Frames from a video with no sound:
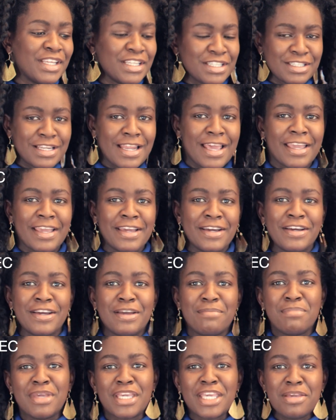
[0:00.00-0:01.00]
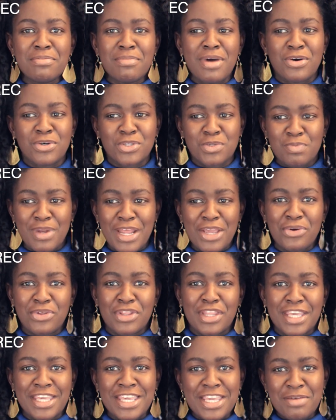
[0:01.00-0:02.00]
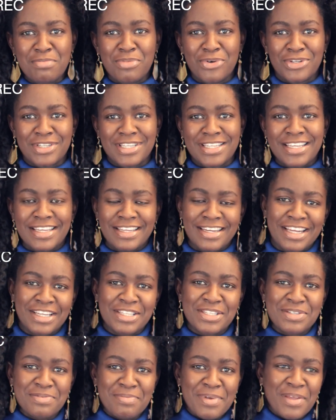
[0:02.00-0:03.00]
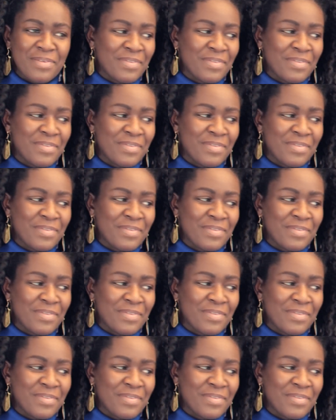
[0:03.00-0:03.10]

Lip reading: There's like a Mickey Mouse playing on the keyboard here next to me.